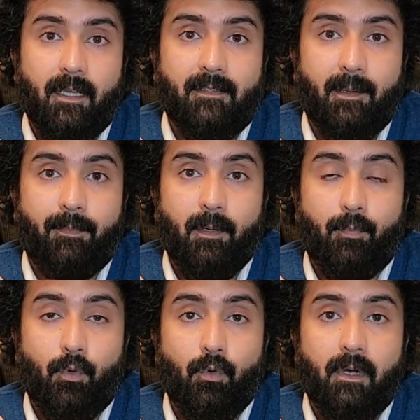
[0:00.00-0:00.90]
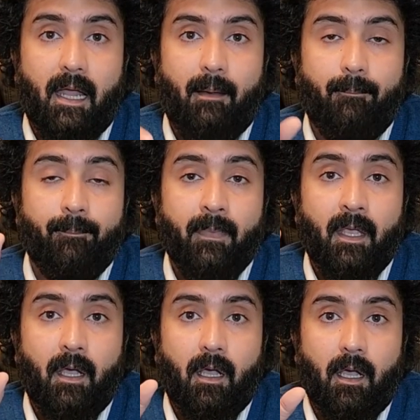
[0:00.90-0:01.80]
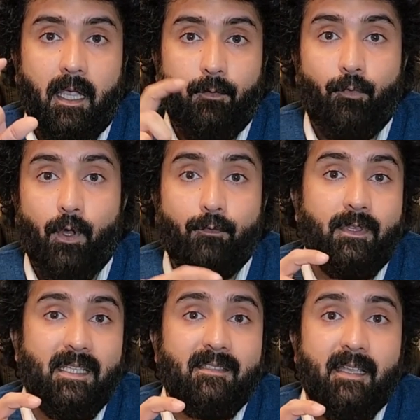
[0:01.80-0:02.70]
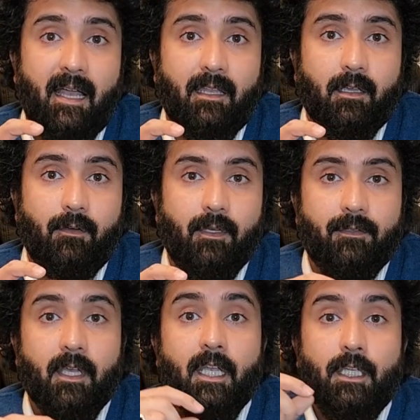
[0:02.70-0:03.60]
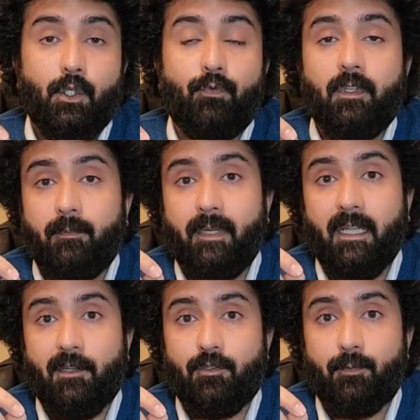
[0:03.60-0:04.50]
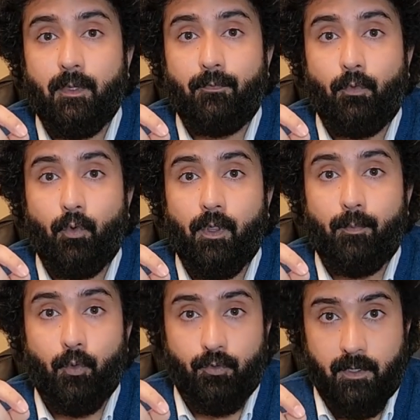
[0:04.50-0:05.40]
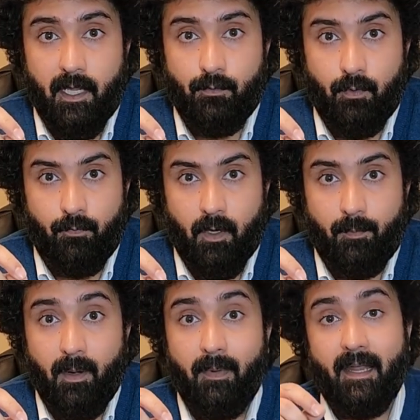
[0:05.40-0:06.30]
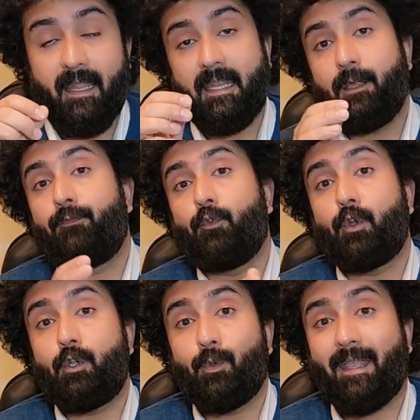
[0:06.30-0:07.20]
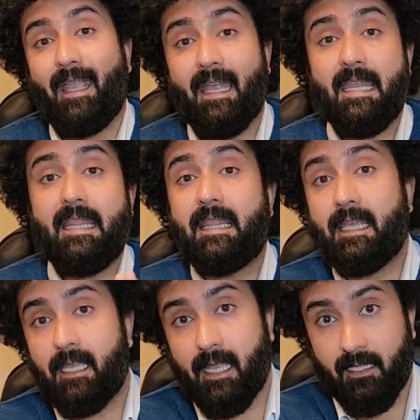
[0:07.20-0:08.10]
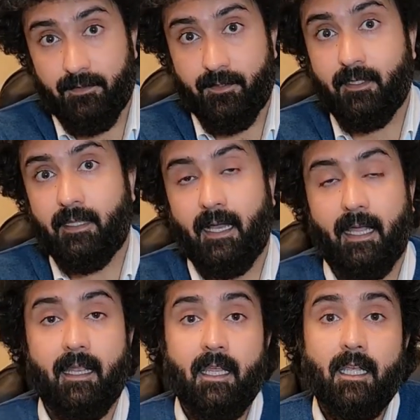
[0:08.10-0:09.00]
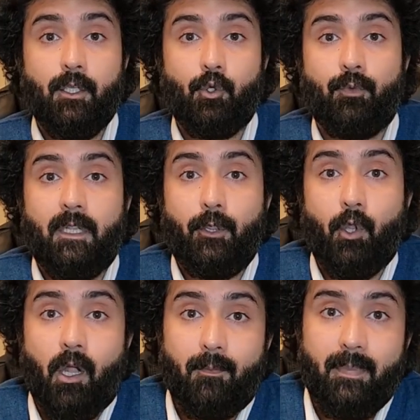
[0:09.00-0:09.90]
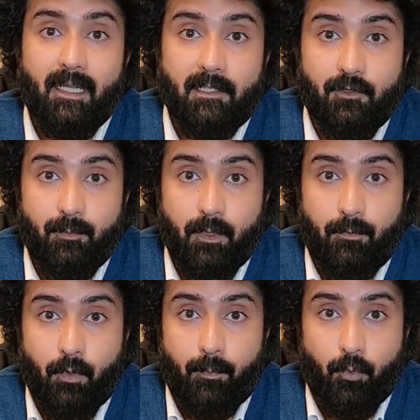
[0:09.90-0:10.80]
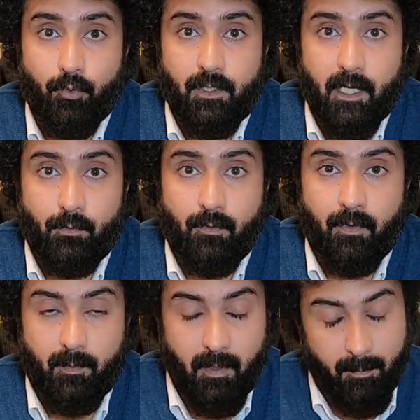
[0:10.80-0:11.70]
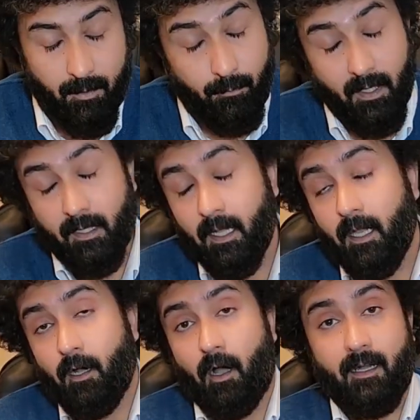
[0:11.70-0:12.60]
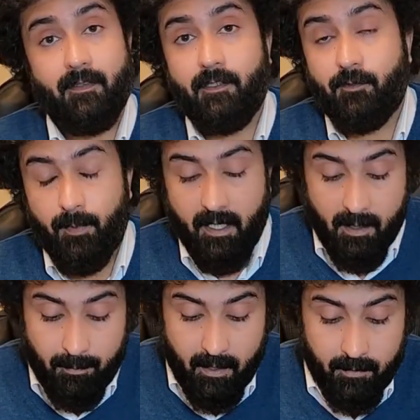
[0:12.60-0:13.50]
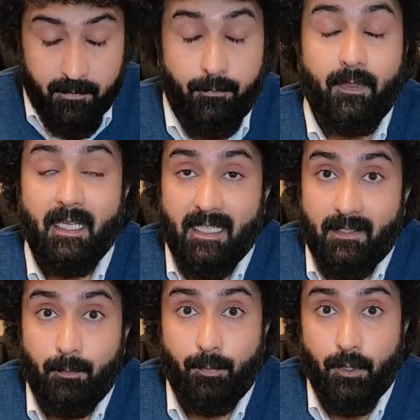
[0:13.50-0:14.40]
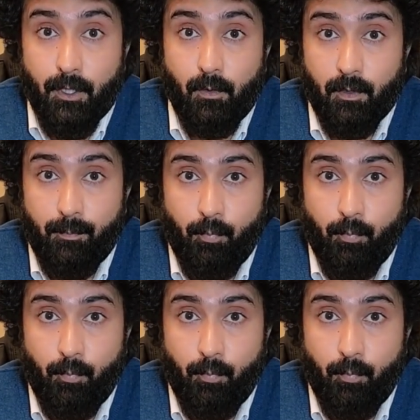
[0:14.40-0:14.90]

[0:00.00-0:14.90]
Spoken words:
accepting program in one of these categories, you will be eligible for the postgraduate work permit. And if you are doing anything else than that, you will not be eligible for a postgraduate work permit. Well, honestly speaking, because of this particular